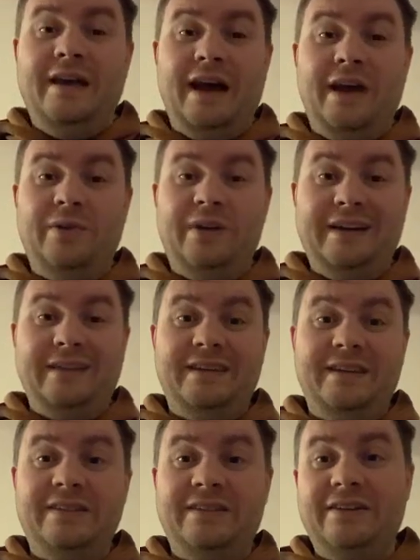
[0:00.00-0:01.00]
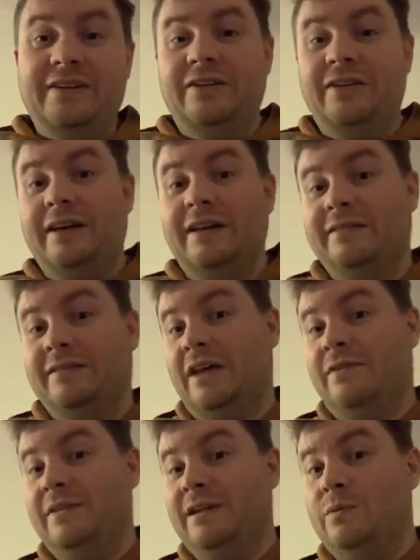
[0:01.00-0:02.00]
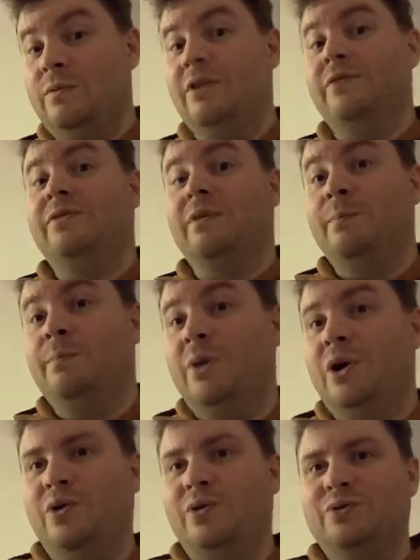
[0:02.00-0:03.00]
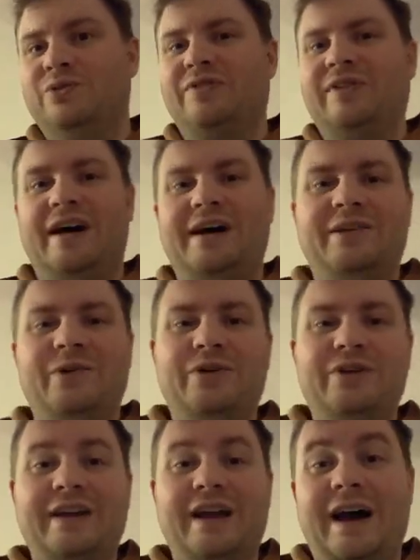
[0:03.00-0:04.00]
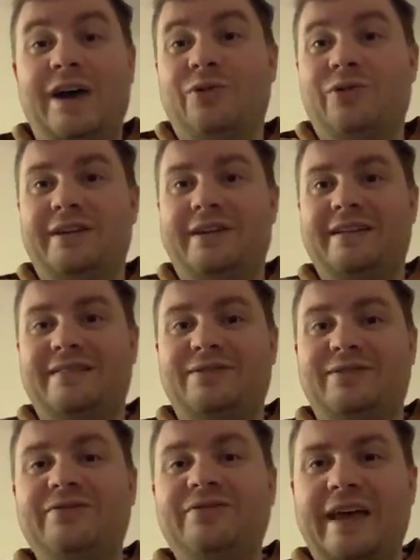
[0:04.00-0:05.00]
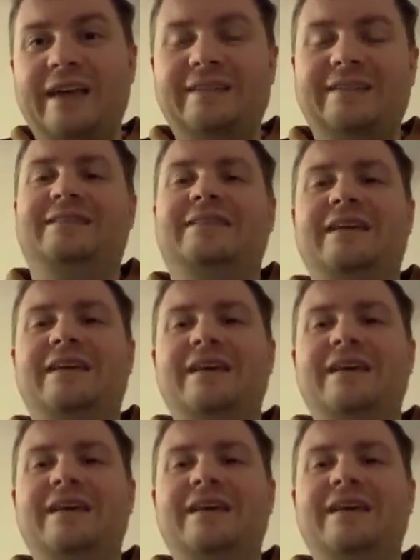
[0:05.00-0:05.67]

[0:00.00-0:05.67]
Arena Caesar is definitely one of the most annoying arenas to face.